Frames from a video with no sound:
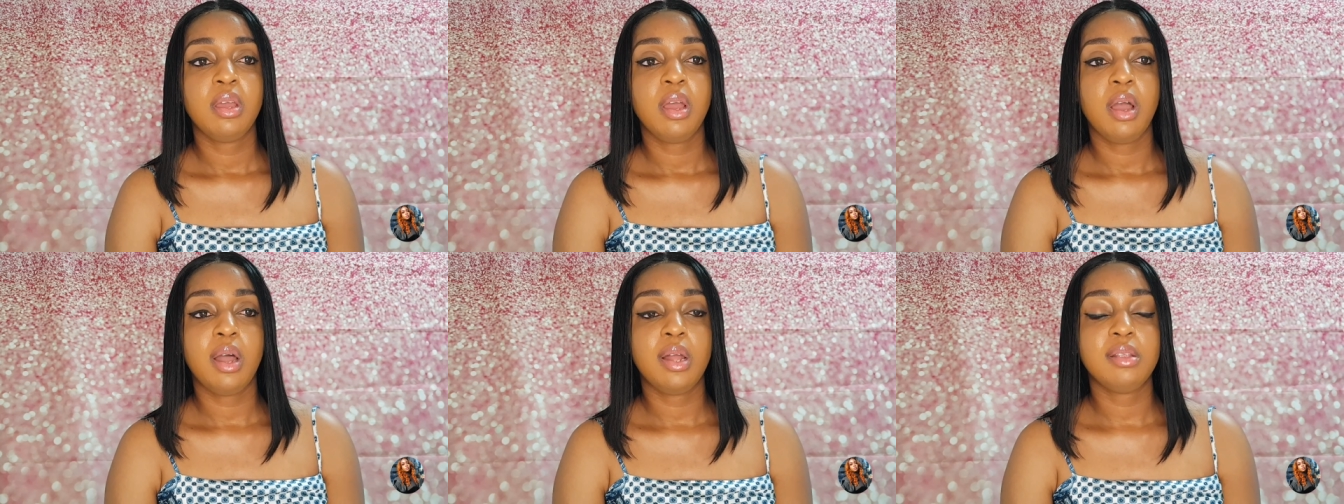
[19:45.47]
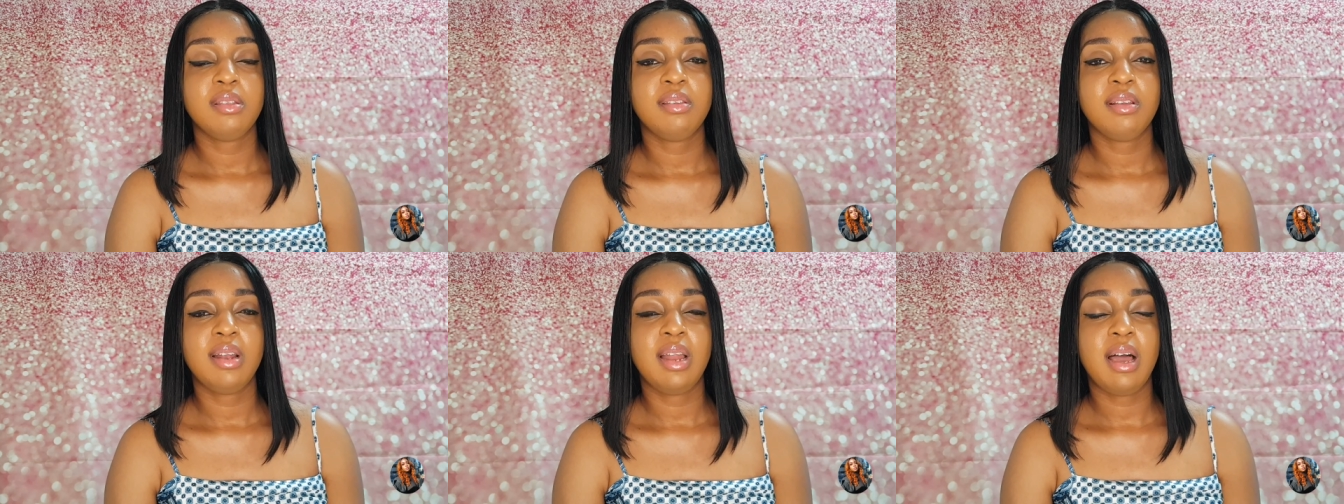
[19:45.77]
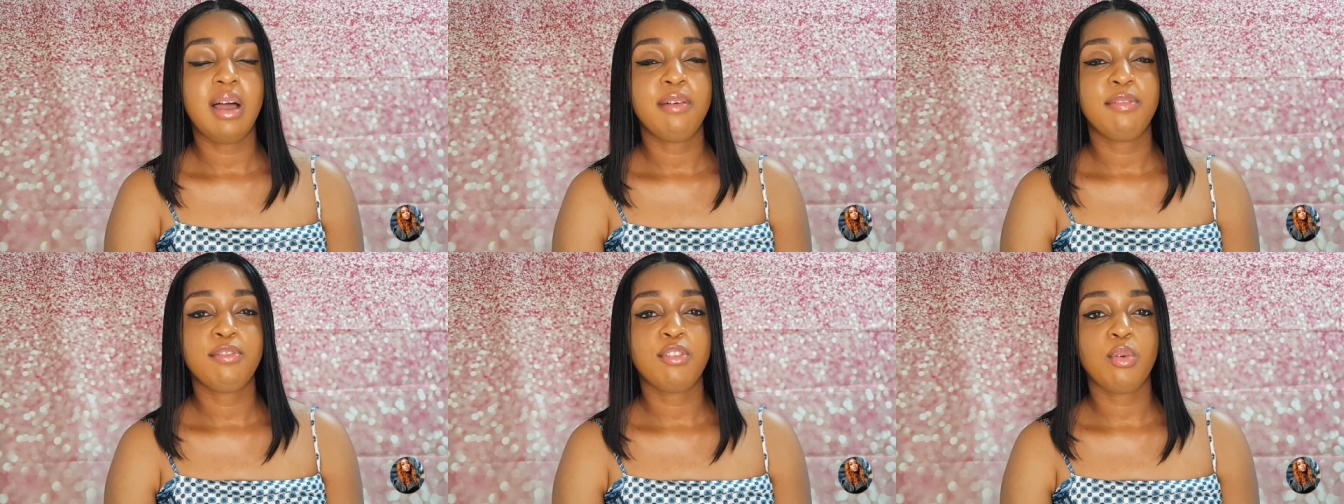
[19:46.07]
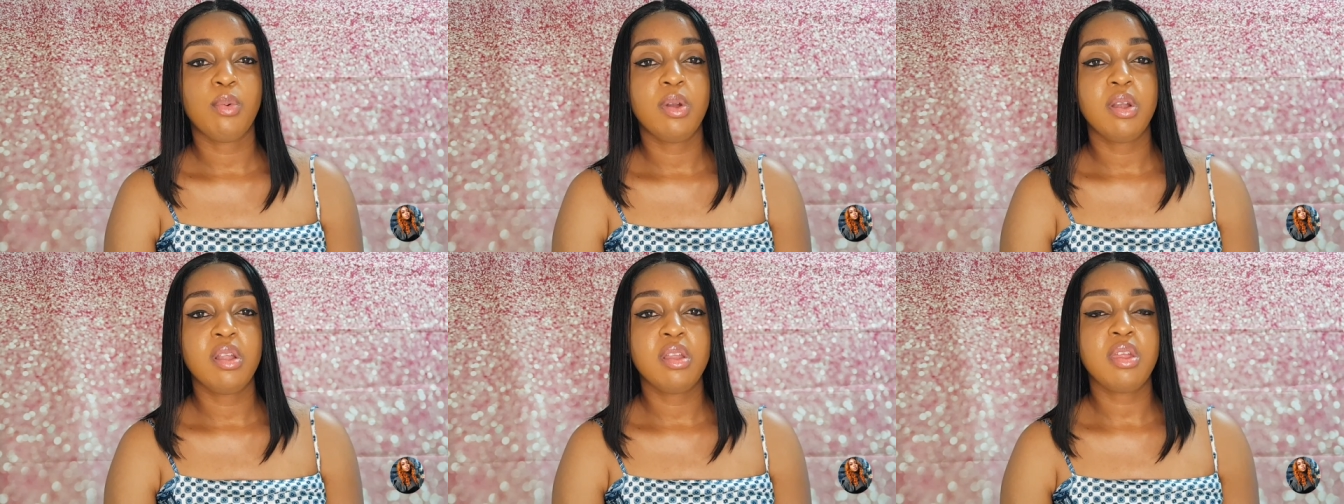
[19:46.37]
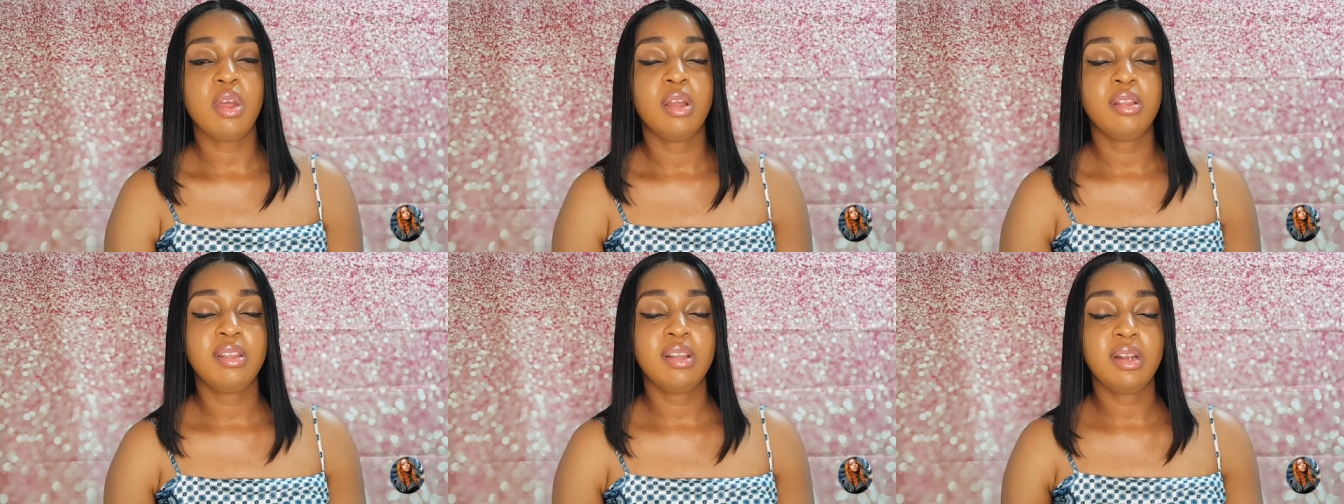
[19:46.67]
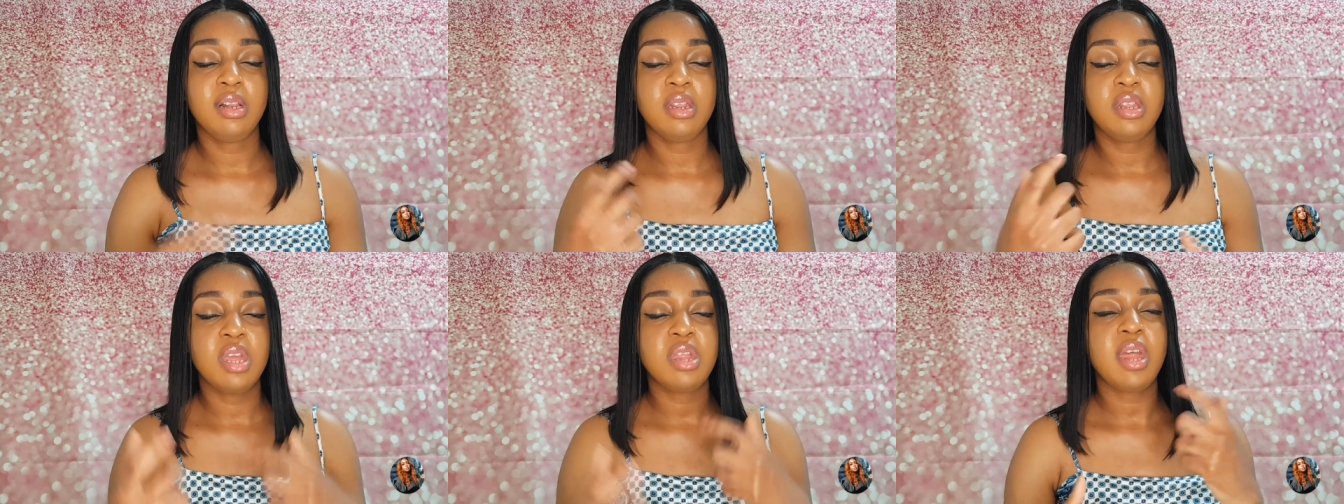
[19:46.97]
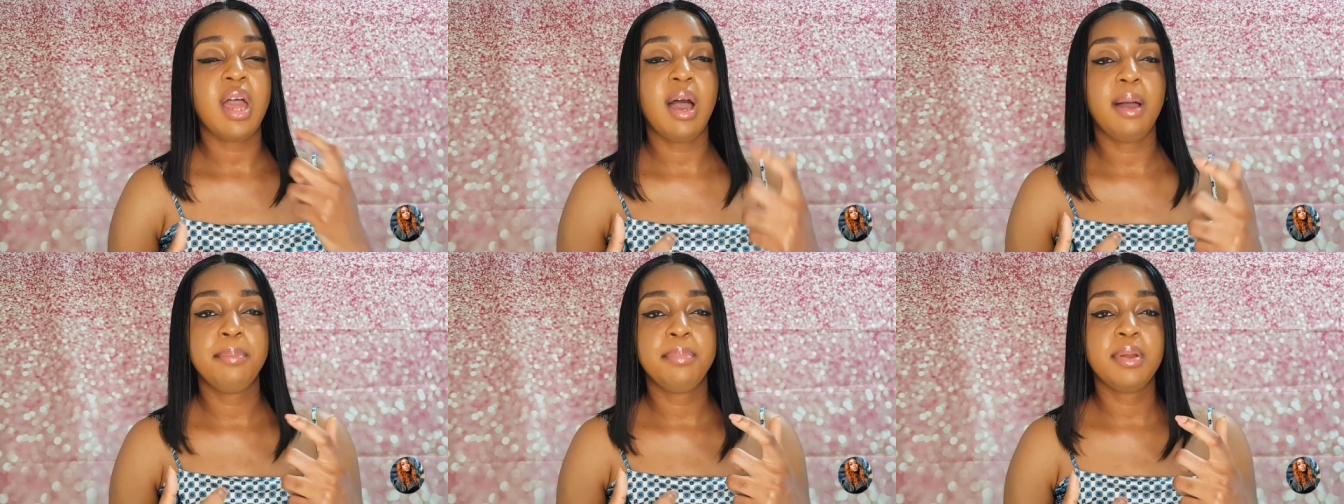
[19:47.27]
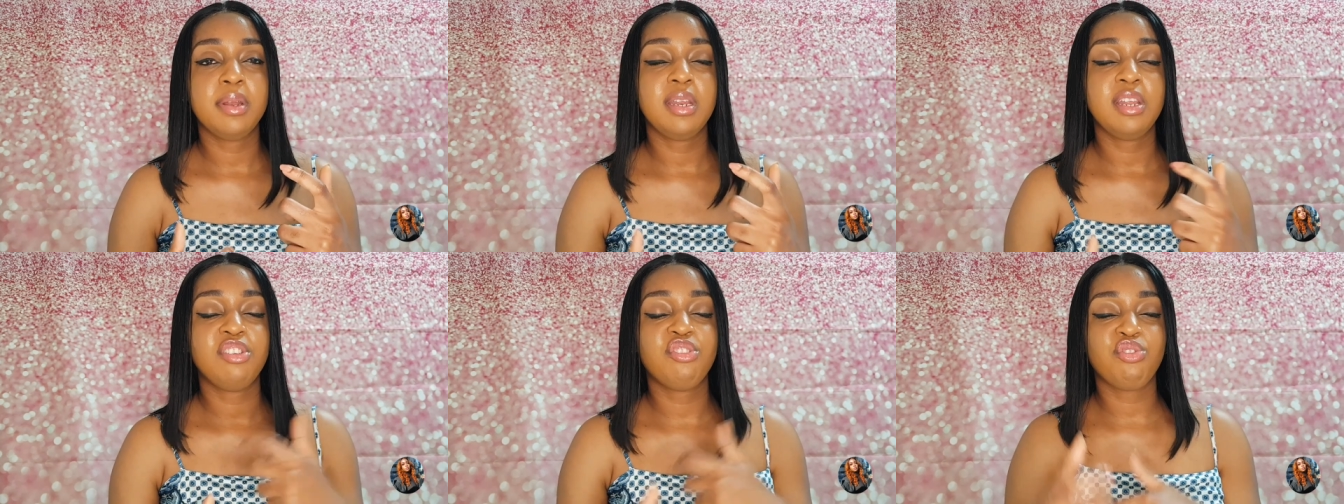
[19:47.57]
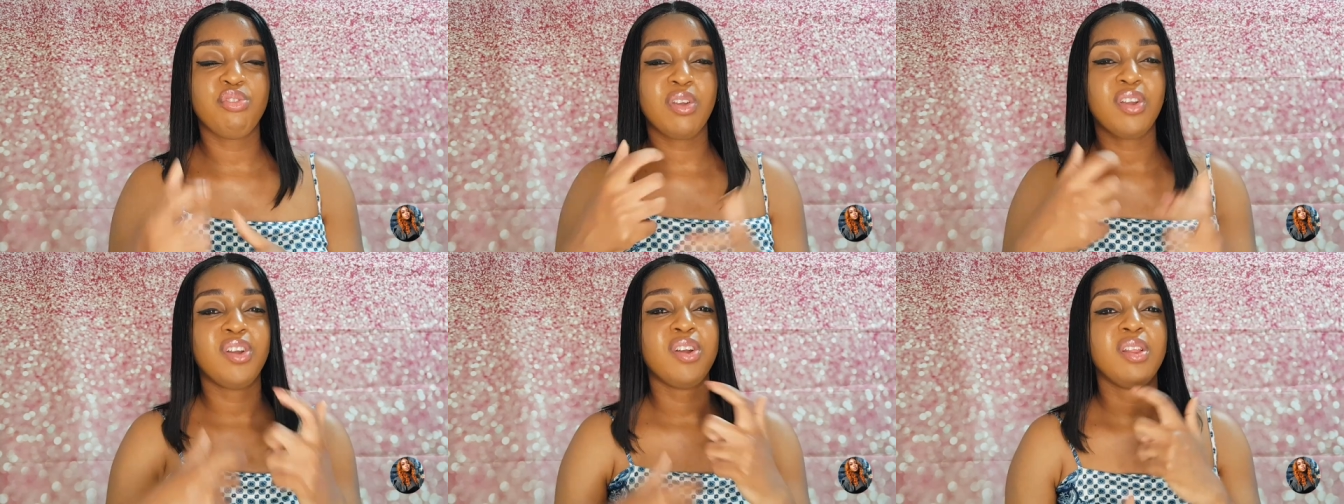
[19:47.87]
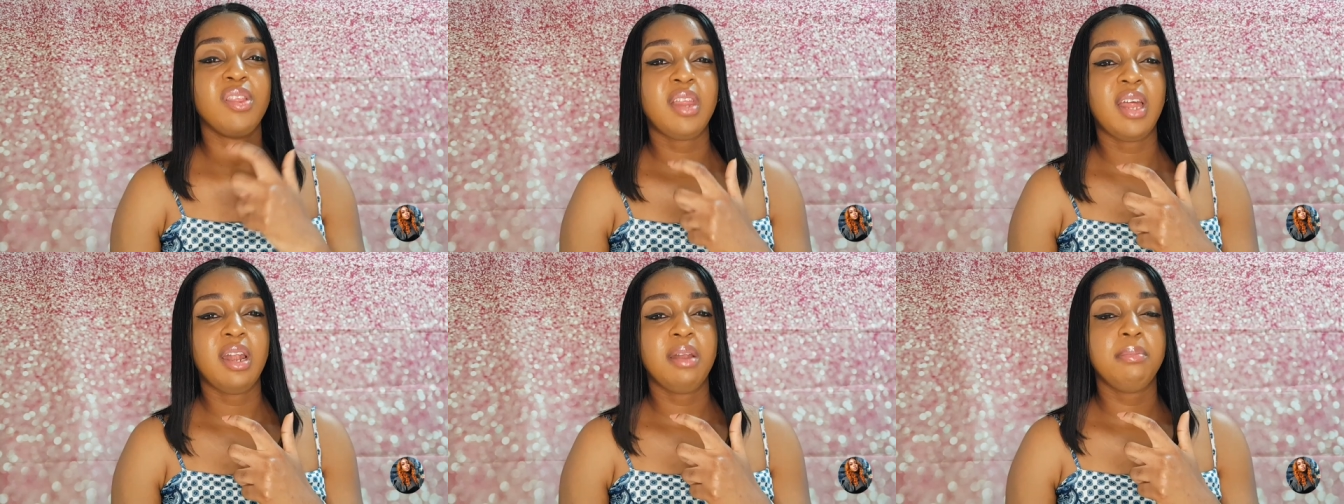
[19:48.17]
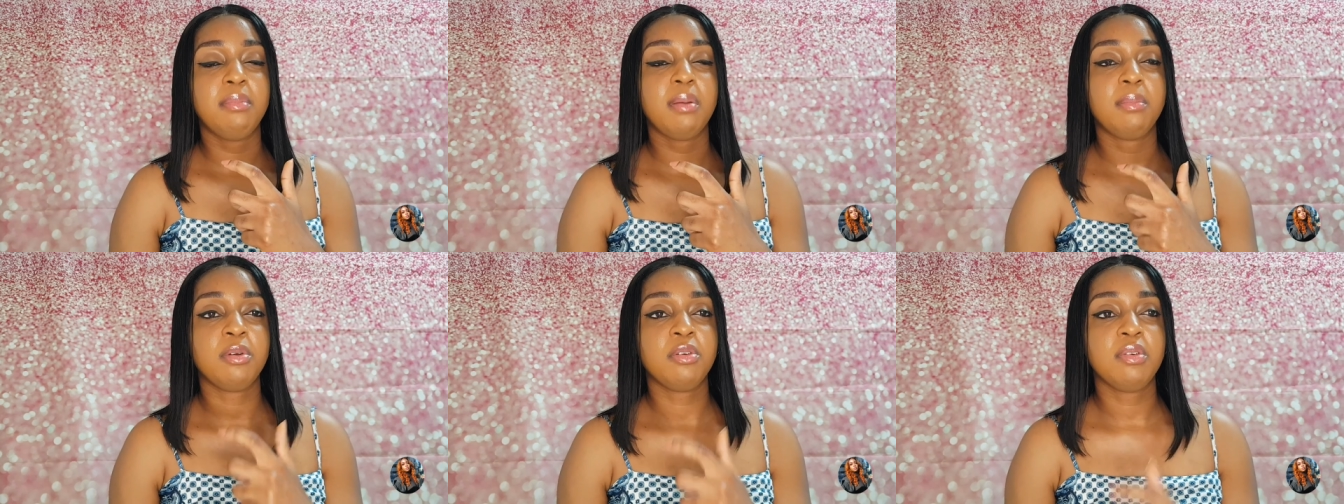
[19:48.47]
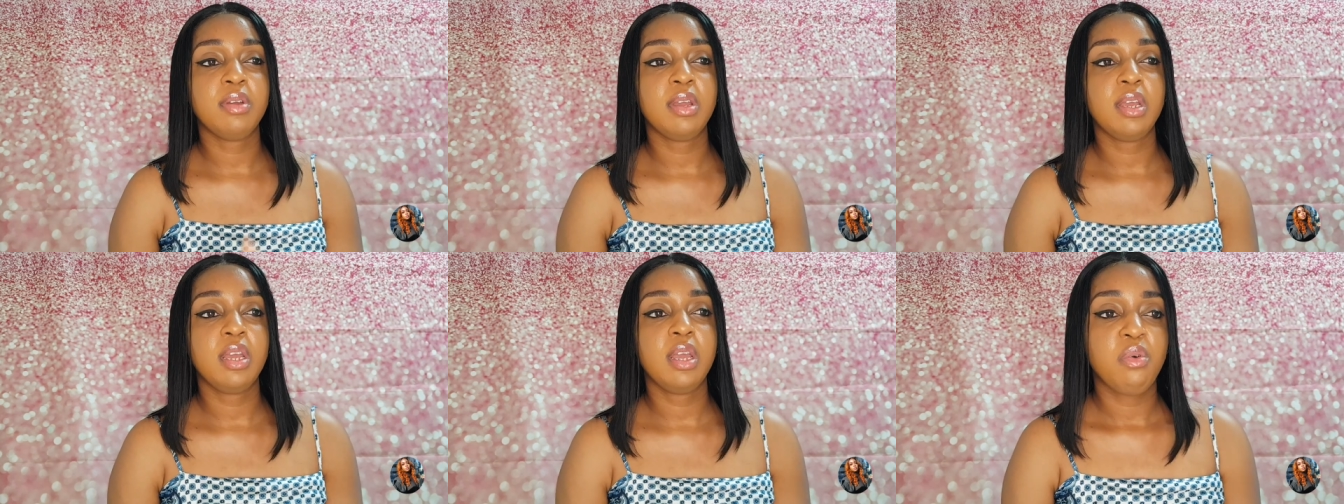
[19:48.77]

until afterwards, until this happened. It triggered that memory.